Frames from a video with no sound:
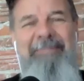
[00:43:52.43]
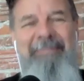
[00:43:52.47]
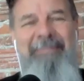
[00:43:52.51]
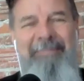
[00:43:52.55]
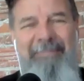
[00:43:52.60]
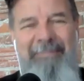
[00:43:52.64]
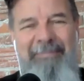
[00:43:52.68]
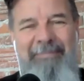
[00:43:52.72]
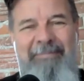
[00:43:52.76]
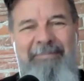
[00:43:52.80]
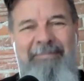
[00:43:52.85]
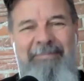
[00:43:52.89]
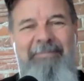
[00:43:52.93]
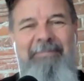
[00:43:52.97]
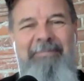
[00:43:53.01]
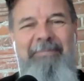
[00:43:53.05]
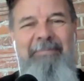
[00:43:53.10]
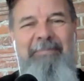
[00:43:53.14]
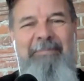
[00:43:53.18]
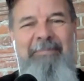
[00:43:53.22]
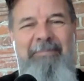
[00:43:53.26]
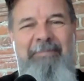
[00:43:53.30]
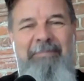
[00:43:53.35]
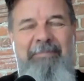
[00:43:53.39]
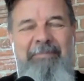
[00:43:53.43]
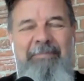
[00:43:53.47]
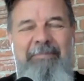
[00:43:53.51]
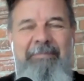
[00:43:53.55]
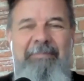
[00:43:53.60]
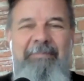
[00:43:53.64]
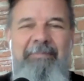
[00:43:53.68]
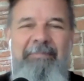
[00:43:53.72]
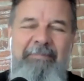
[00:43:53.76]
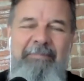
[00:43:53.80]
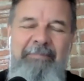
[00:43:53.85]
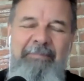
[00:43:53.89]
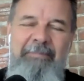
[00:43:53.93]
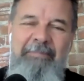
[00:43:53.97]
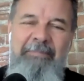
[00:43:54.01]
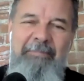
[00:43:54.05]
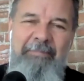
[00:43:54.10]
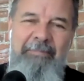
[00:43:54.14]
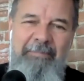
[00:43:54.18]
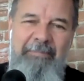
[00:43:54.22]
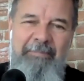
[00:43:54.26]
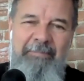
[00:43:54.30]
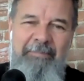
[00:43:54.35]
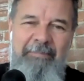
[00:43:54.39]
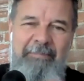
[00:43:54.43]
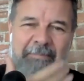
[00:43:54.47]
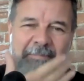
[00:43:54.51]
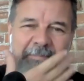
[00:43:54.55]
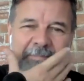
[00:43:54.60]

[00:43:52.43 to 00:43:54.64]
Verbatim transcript: and um you know